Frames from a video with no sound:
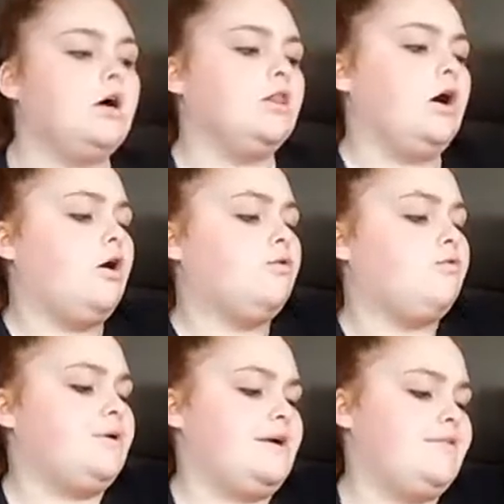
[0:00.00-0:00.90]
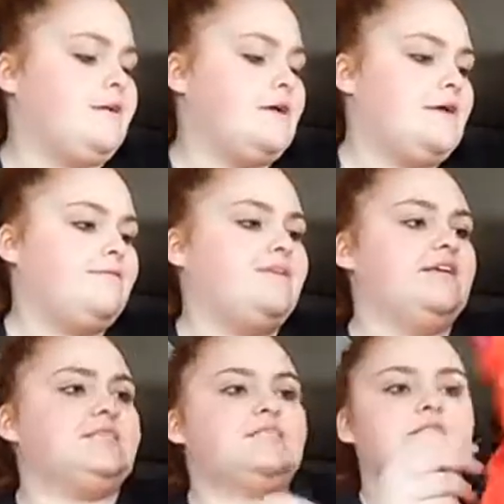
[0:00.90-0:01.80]
along with
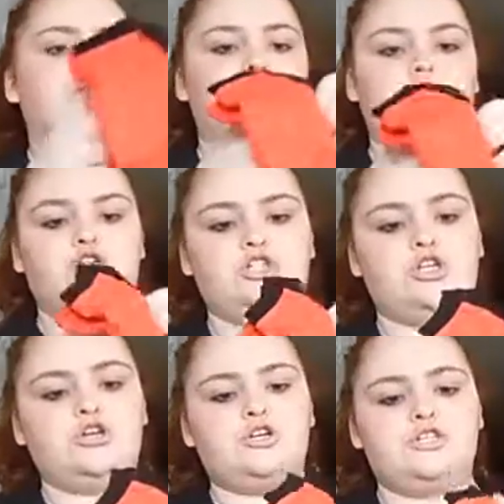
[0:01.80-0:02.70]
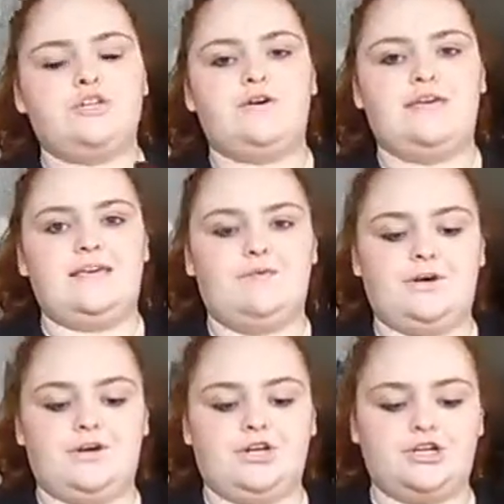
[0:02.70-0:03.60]
this little shirt so he can
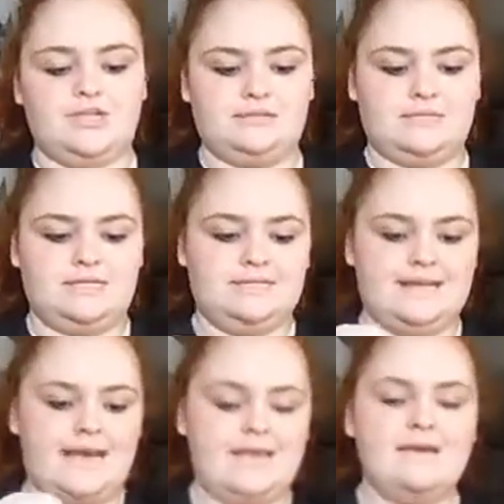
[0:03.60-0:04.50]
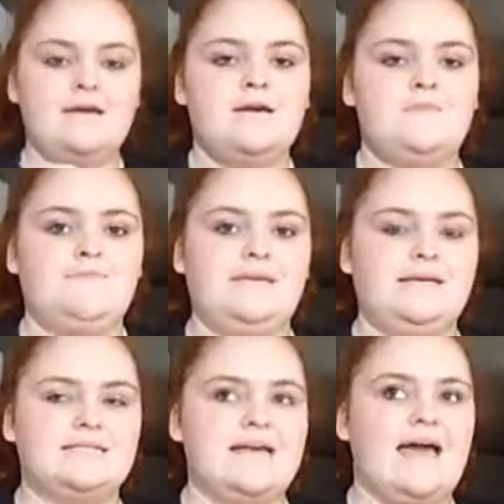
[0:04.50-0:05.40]
wear it Christmas Day,
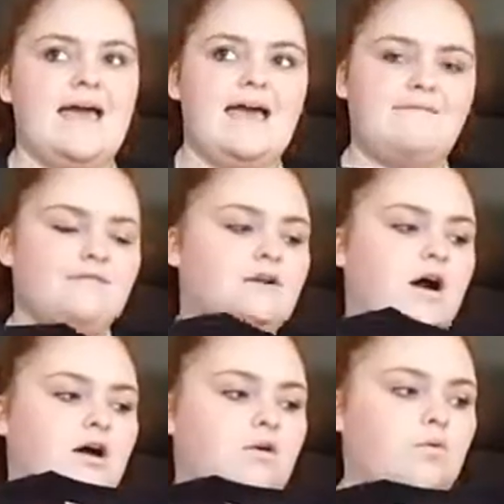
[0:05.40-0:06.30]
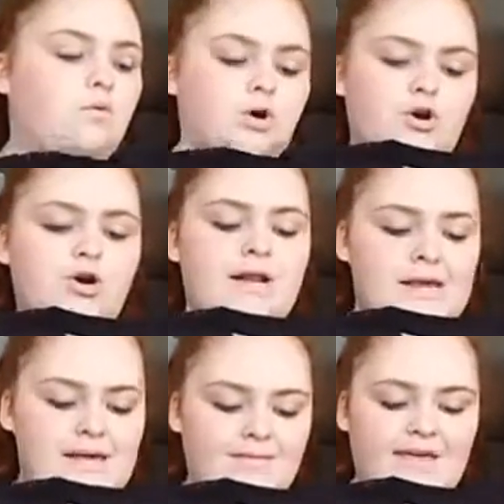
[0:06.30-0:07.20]
because I have got word
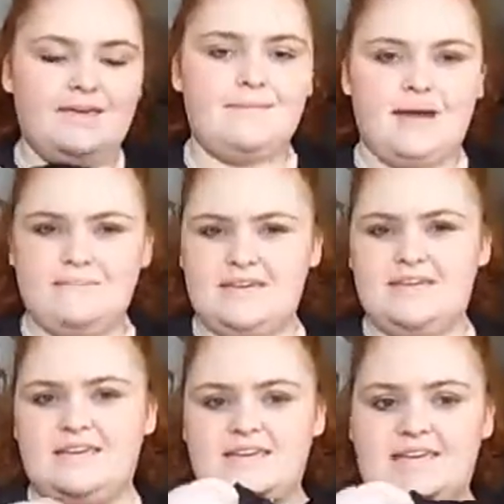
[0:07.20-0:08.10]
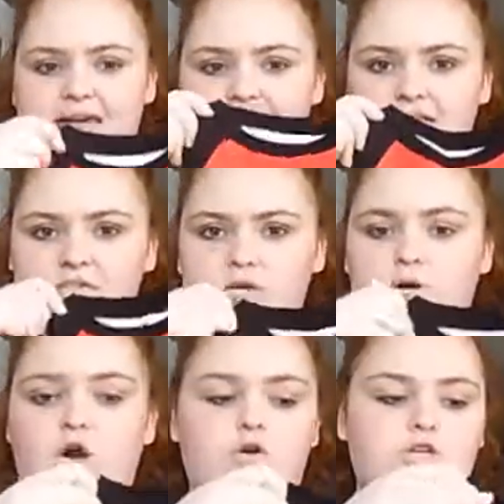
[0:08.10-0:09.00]
that he might be getting
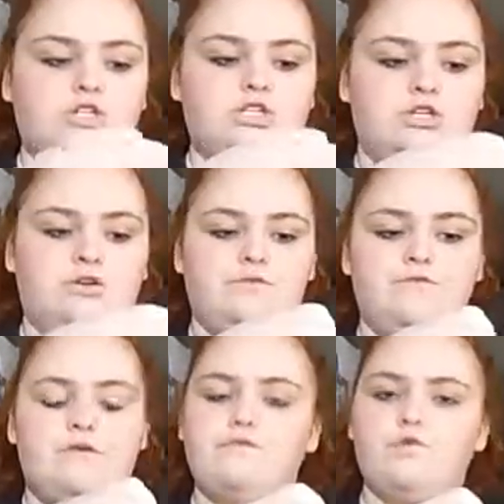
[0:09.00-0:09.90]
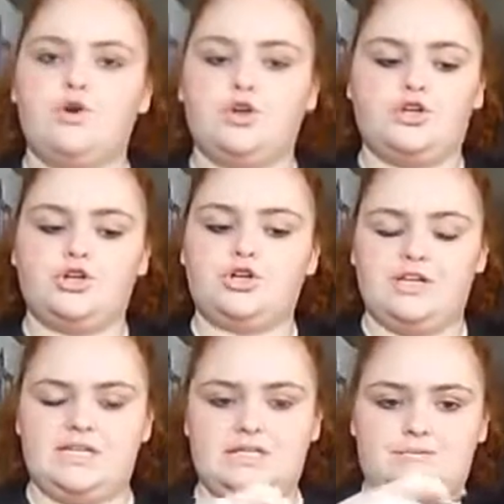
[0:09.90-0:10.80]
some car stuff for
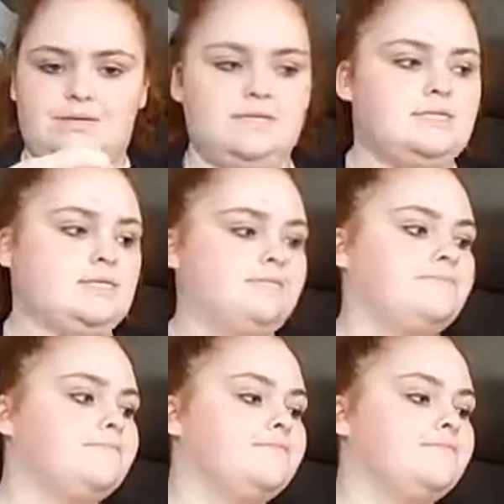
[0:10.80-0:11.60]
Christmas.